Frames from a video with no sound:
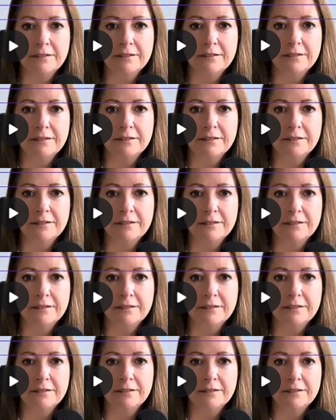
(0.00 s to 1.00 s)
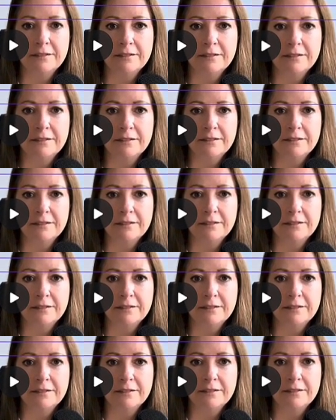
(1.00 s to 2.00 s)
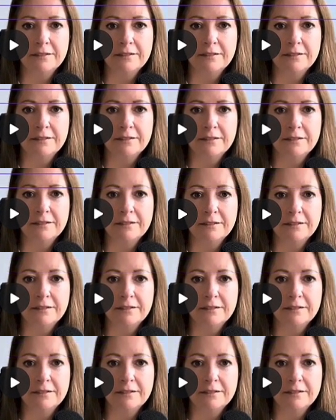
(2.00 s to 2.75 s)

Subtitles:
Nothing is said.